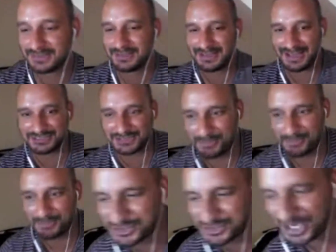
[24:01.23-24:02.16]
Last time
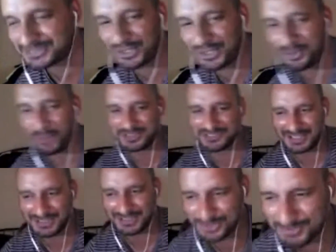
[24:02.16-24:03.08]
I checked, her waiting
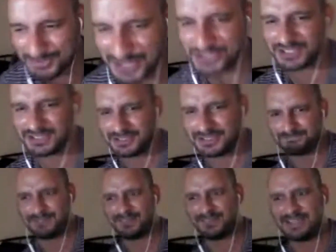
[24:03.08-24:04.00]
list was measured in
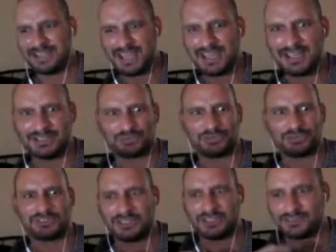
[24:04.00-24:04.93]
the years, wasn't it?